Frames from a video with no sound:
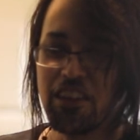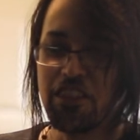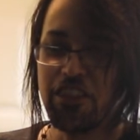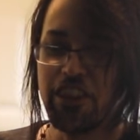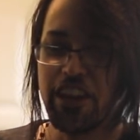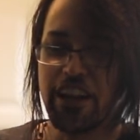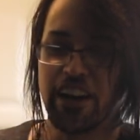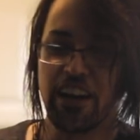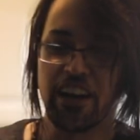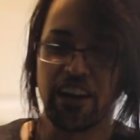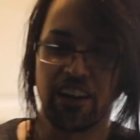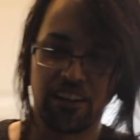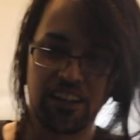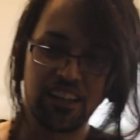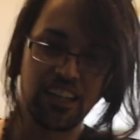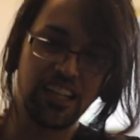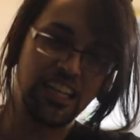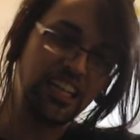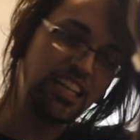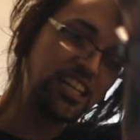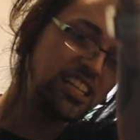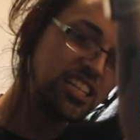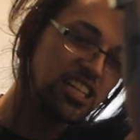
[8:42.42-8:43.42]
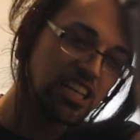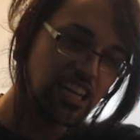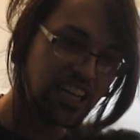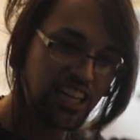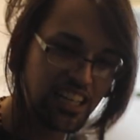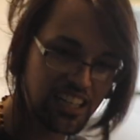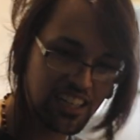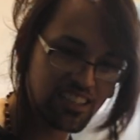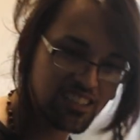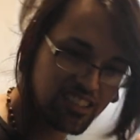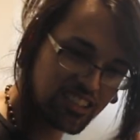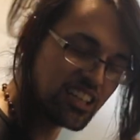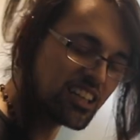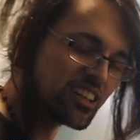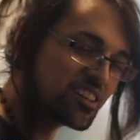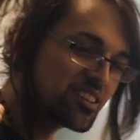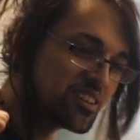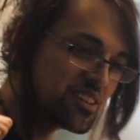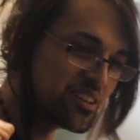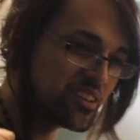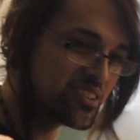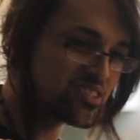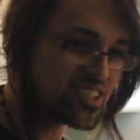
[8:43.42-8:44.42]
their Guillotine
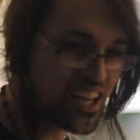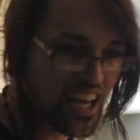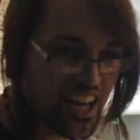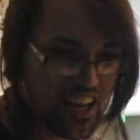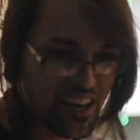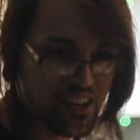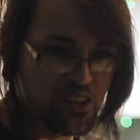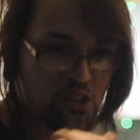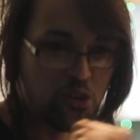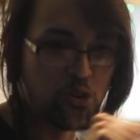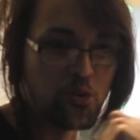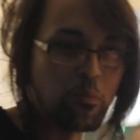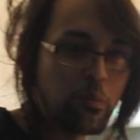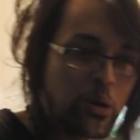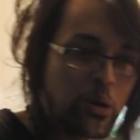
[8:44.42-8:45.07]
singles and New